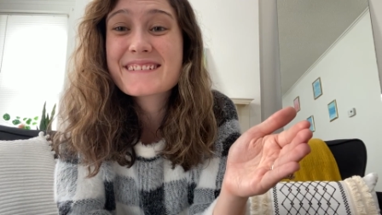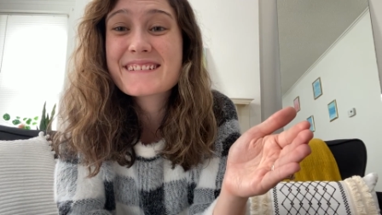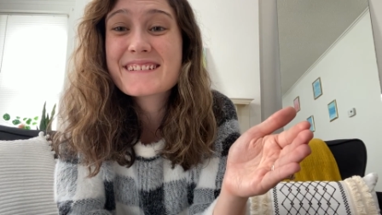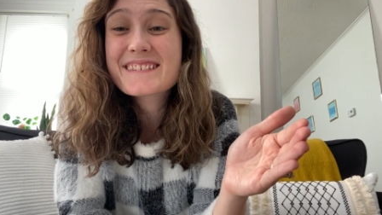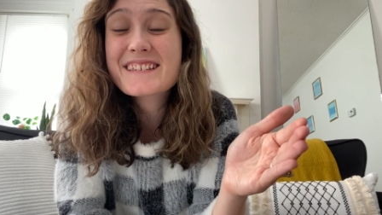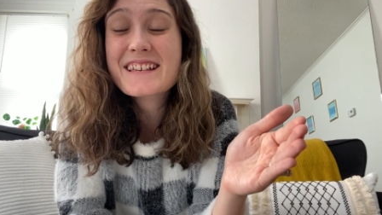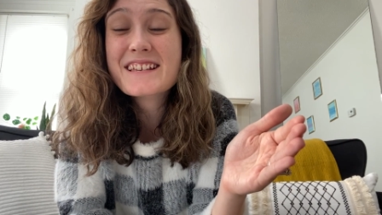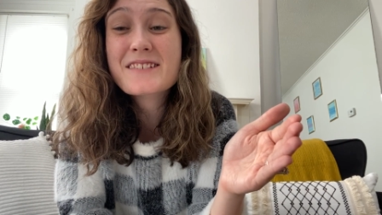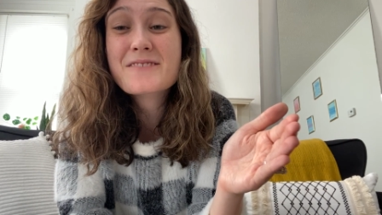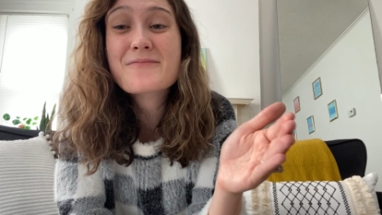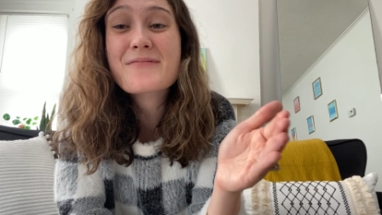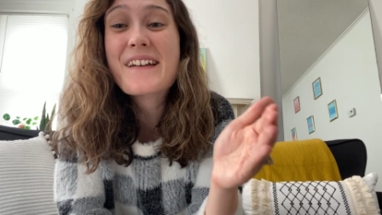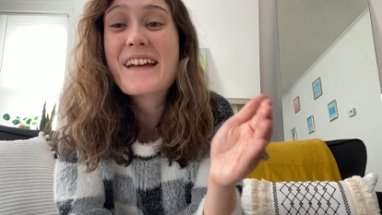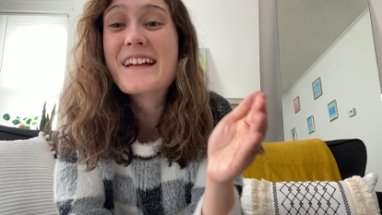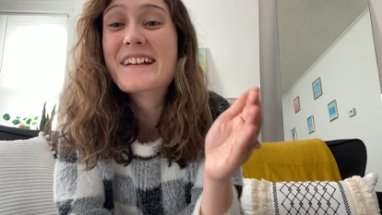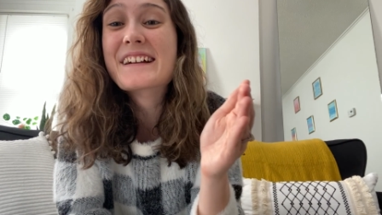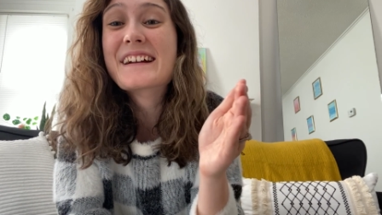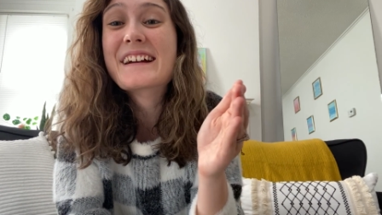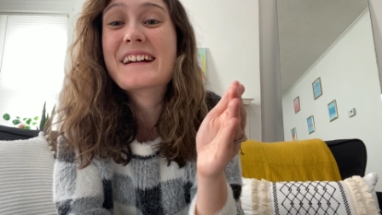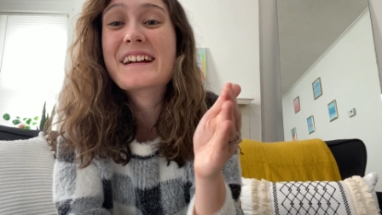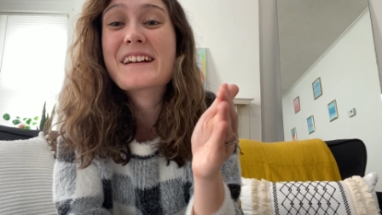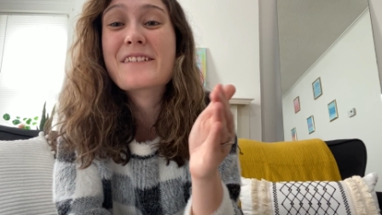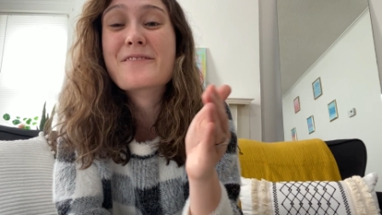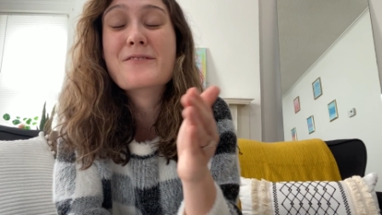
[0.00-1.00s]
It doesn't matter
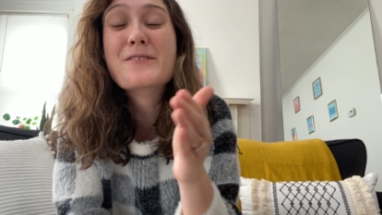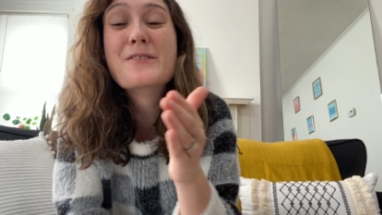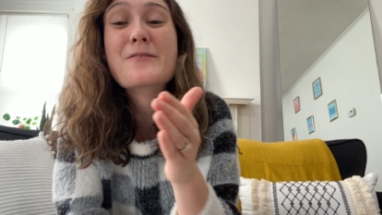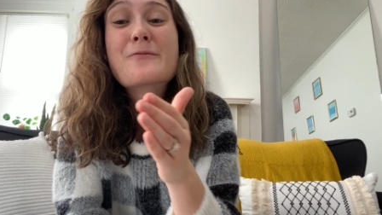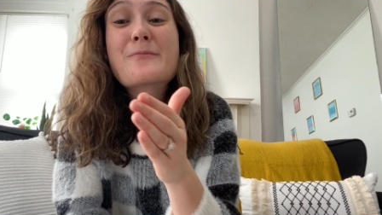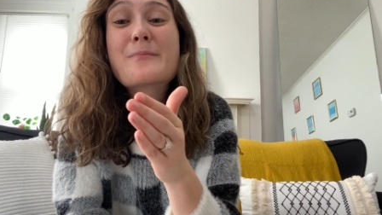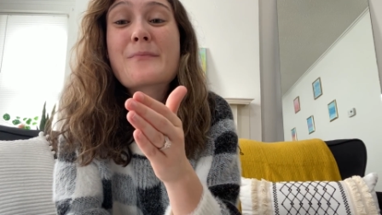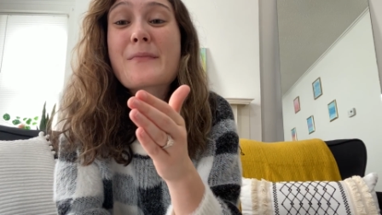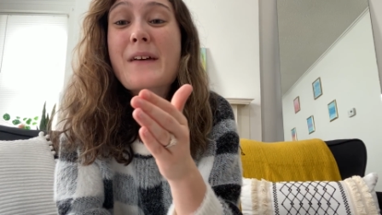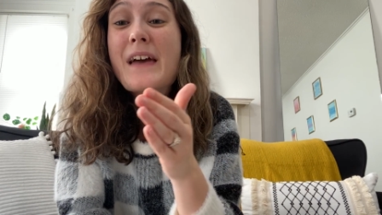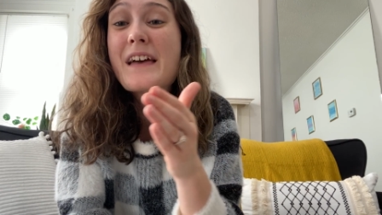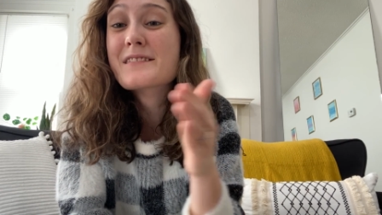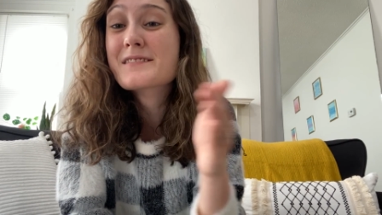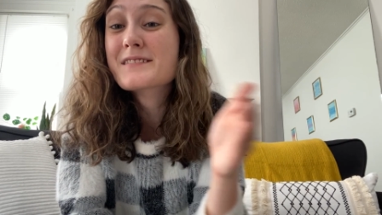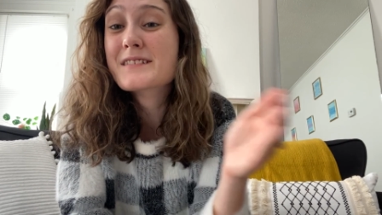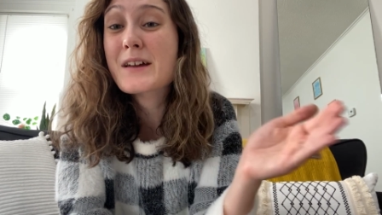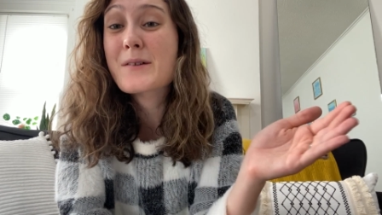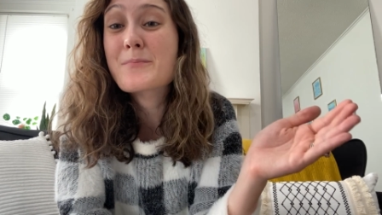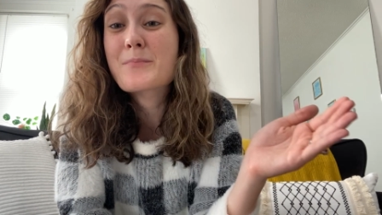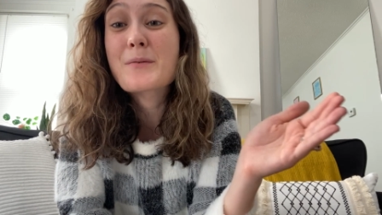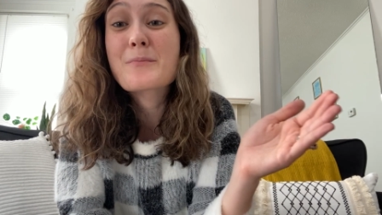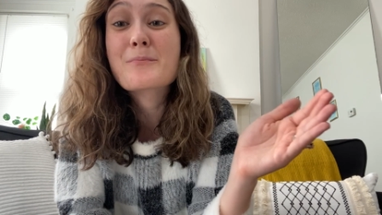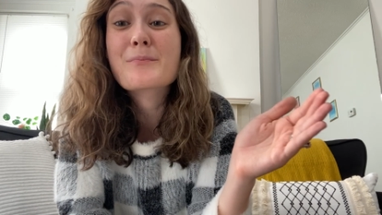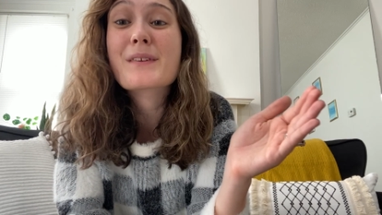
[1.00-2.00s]
if you've messed
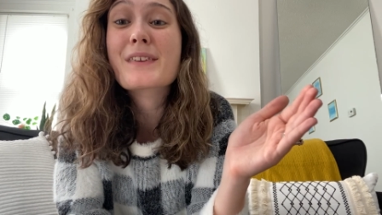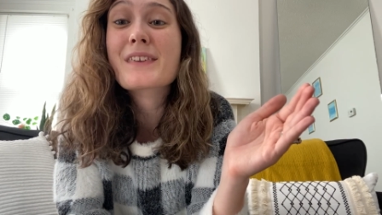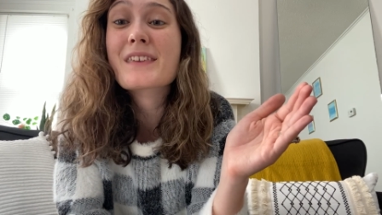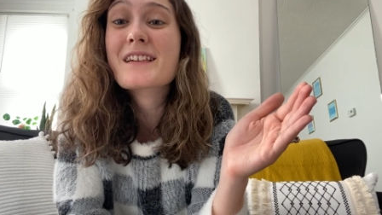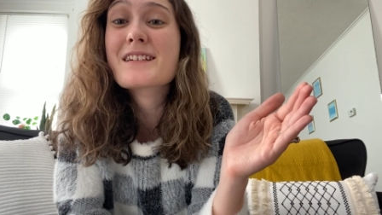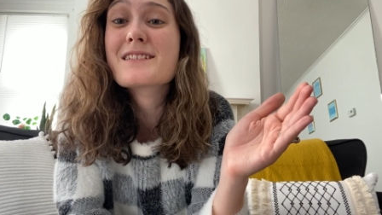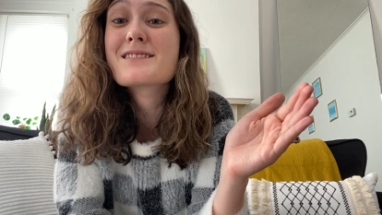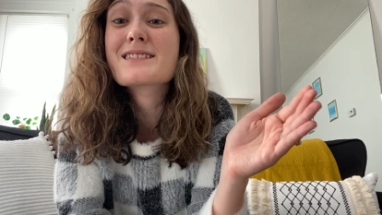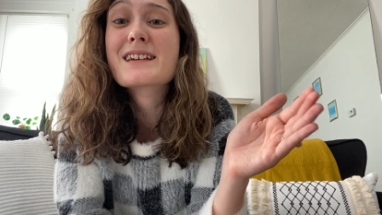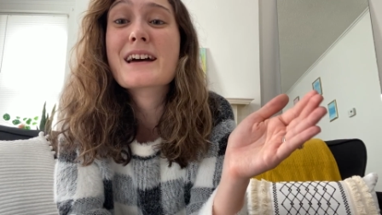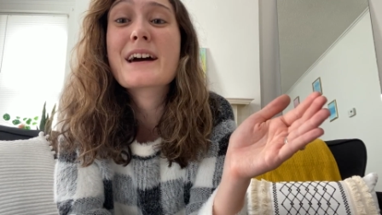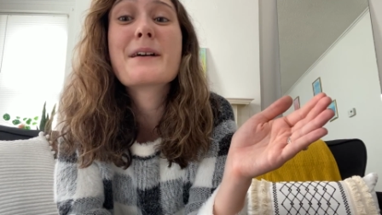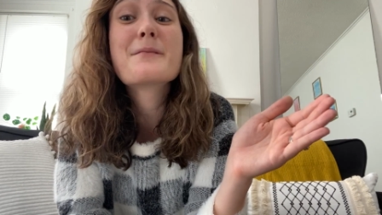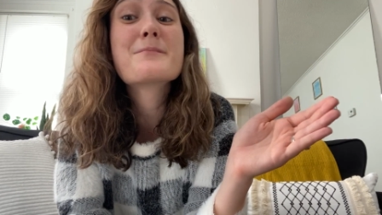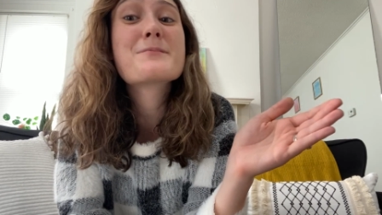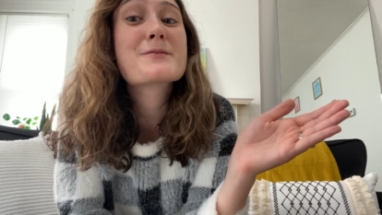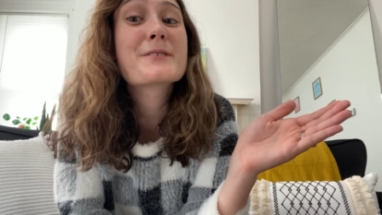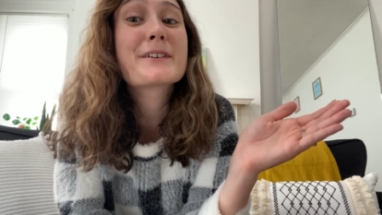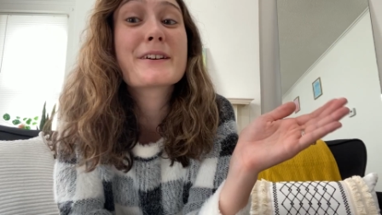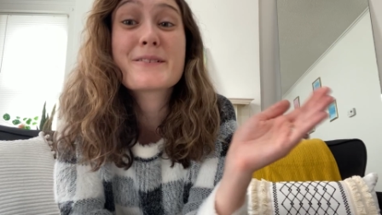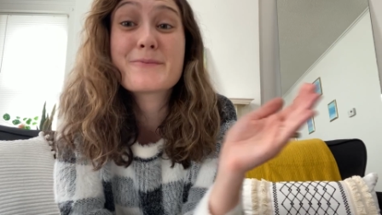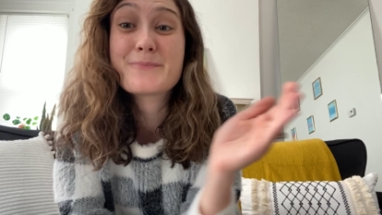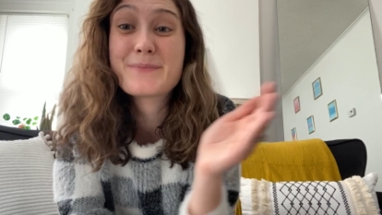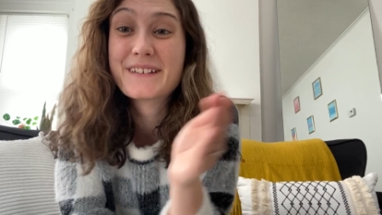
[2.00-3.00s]
up a million times
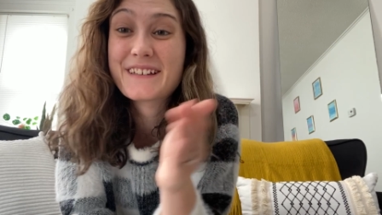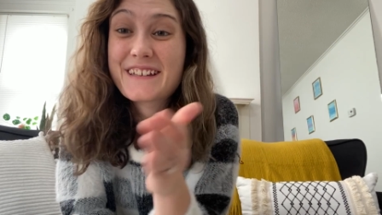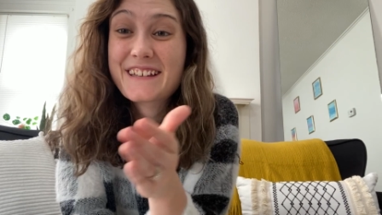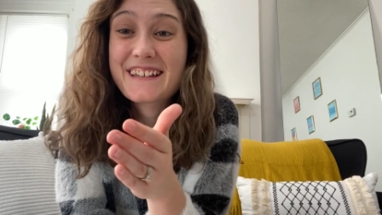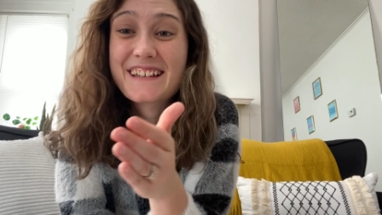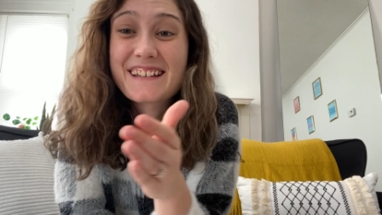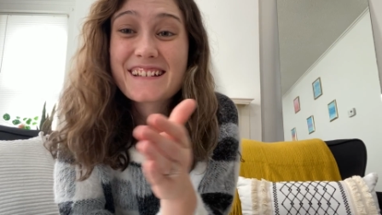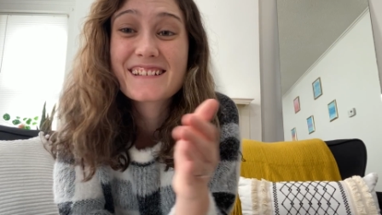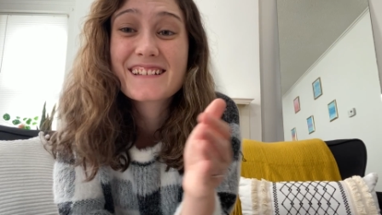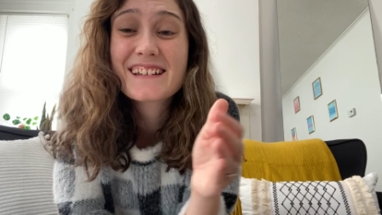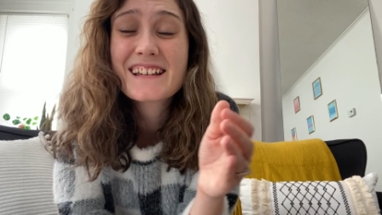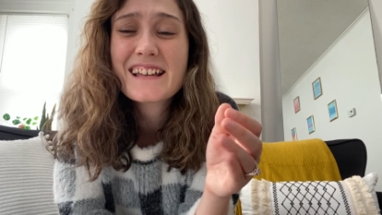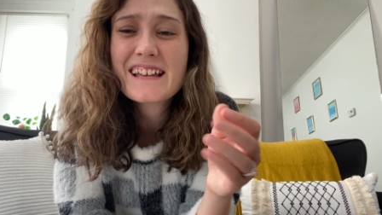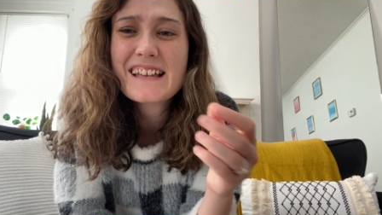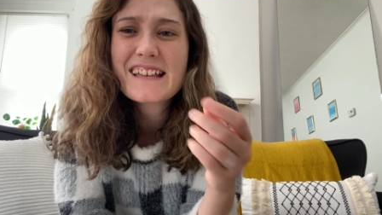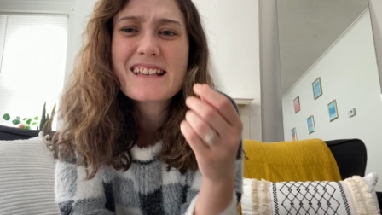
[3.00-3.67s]
or a billion,